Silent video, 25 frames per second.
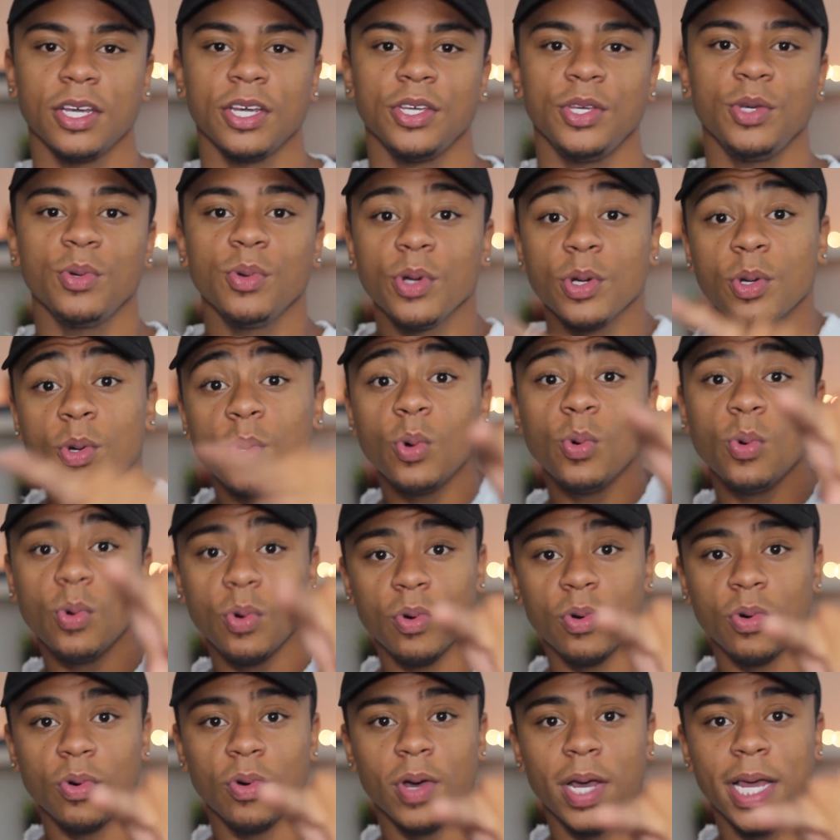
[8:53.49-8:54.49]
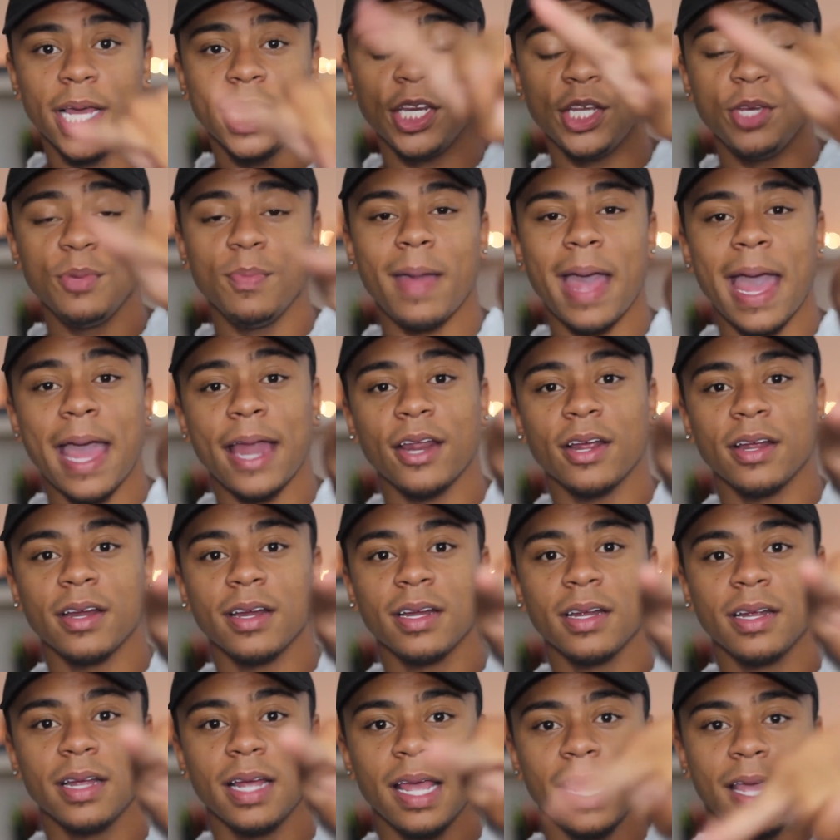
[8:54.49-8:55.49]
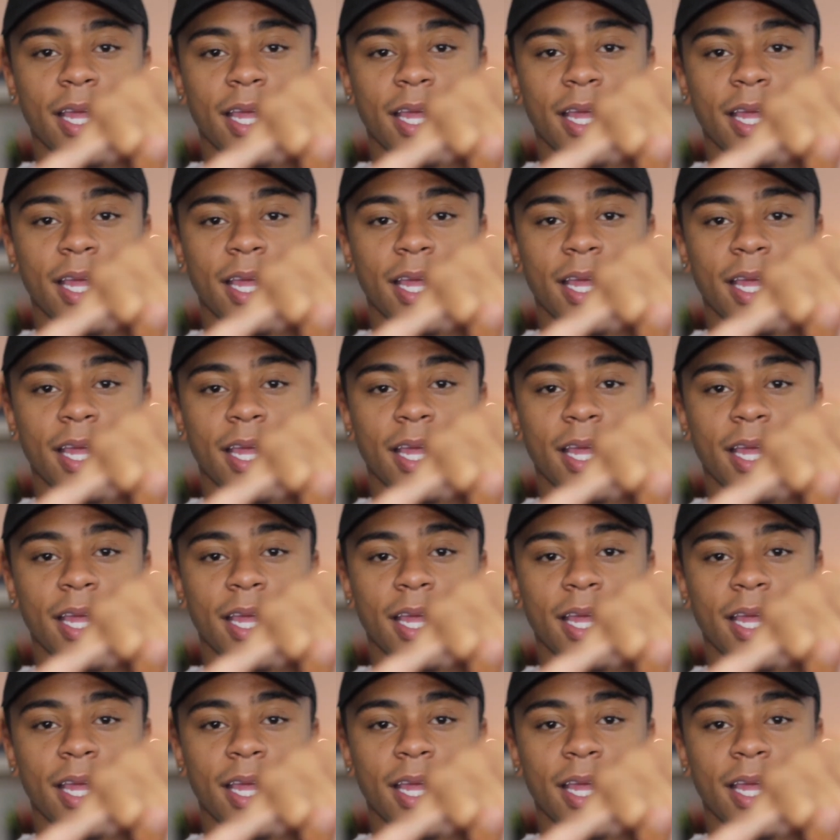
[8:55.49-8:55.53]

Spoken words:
you are cool and you matter.